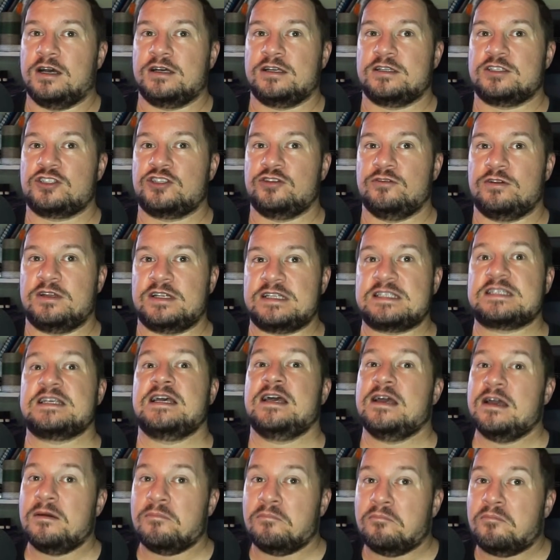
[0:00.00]
students
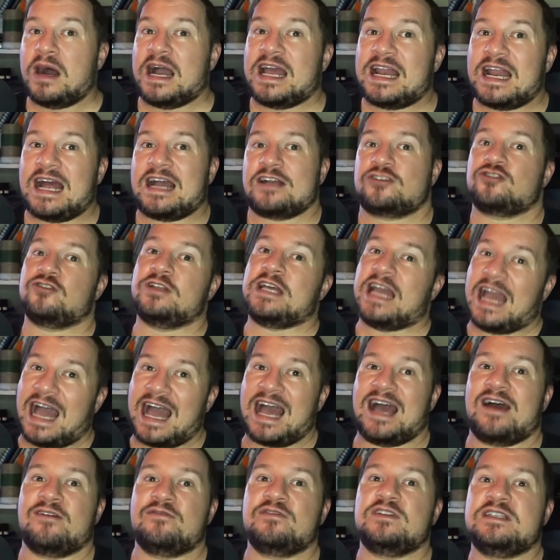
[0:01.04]
might actually
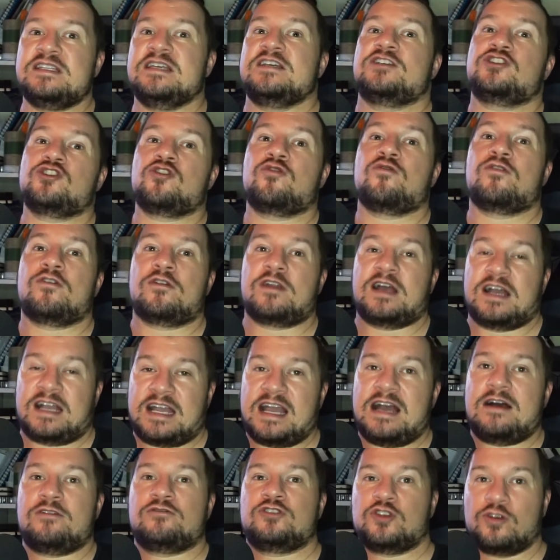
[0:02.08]
have Discord
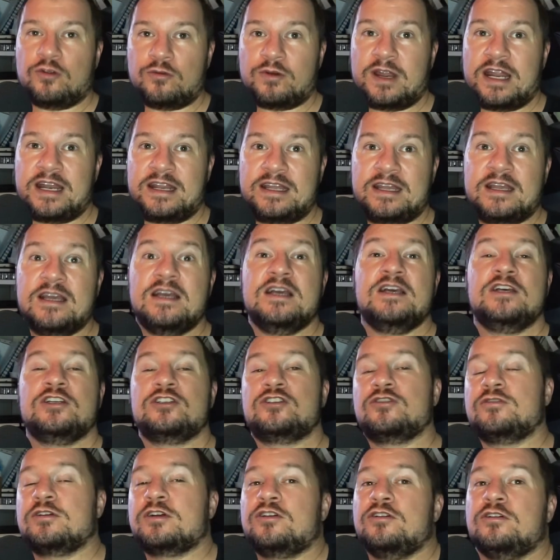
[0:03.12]
accounts already.
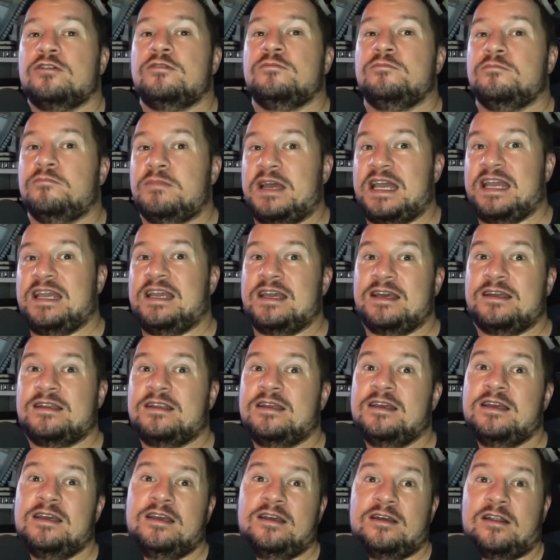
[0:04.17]
So it could make it
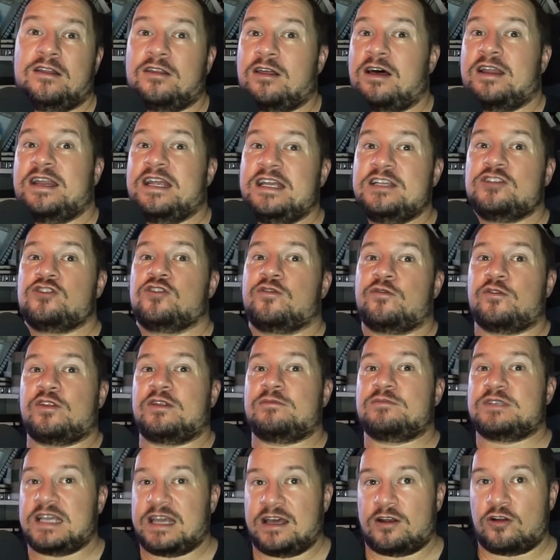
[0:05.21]
a lot easier for
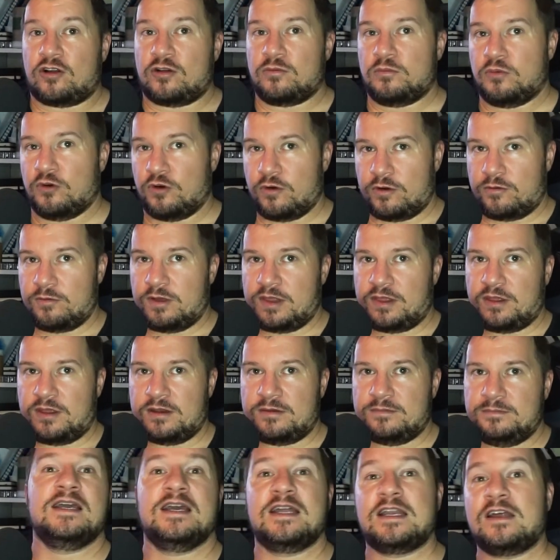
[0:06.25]
them to get on board with
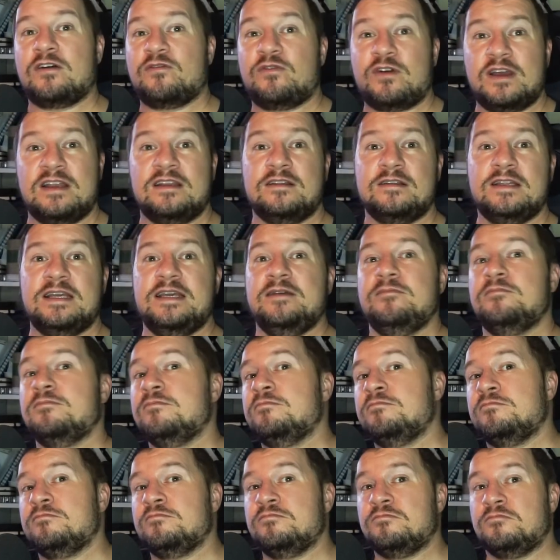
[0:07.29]
it. Now, finally,
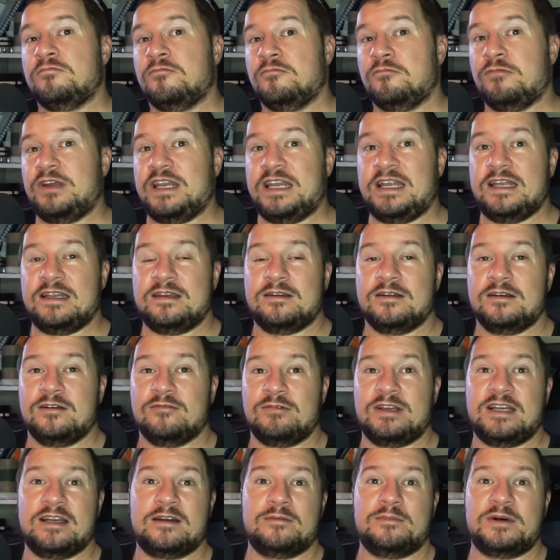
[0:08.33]
we need
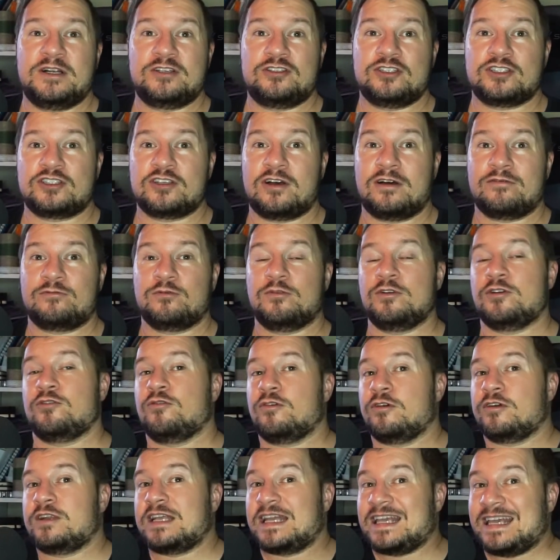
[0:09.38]
a bunch of software in
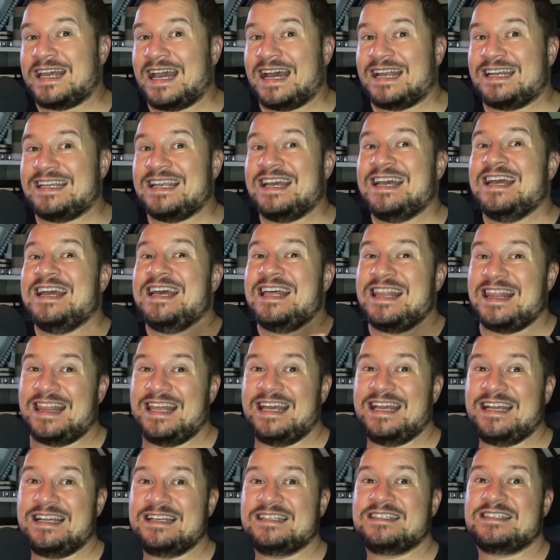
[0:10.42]
order to get
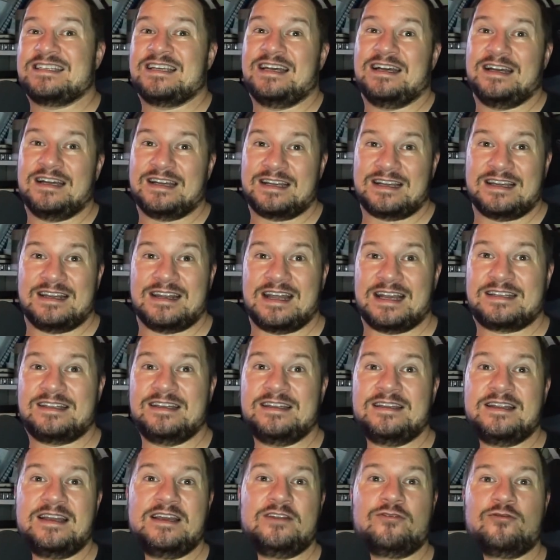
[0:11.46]
things
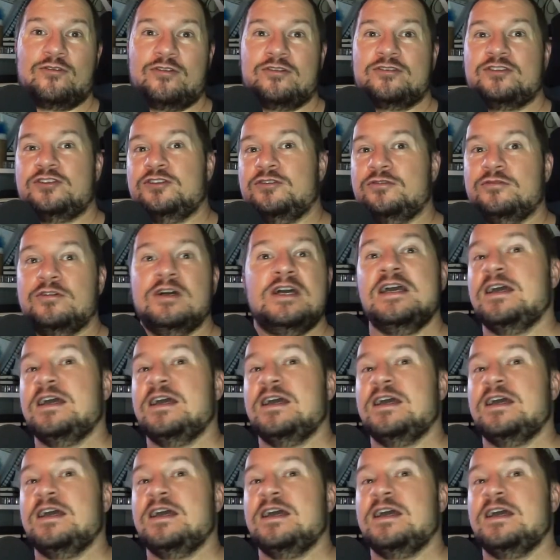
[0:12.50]
connected, in order to